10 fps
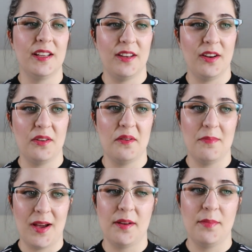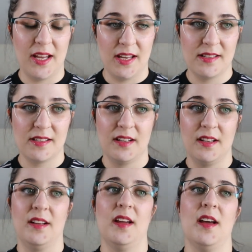You know, man-made,
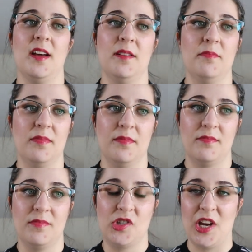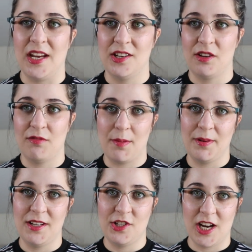
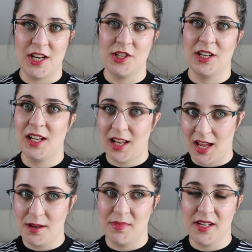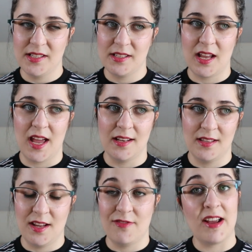rapidly changing climate and
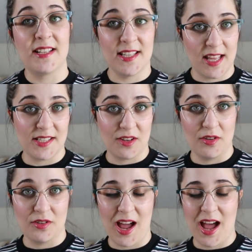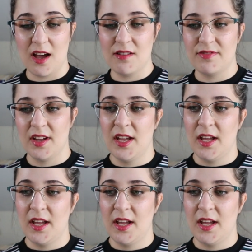the effects that that's going to have.